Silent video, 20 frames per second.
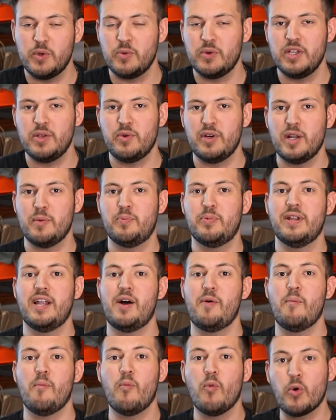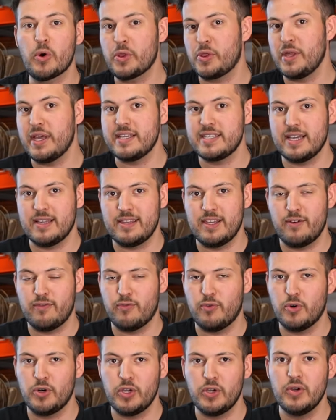We really want to put out more things out there
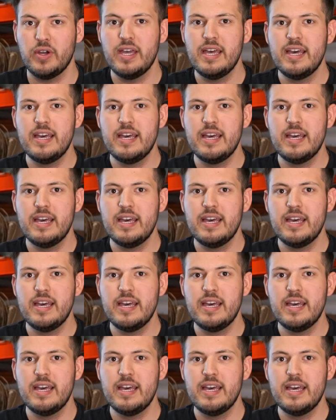for you.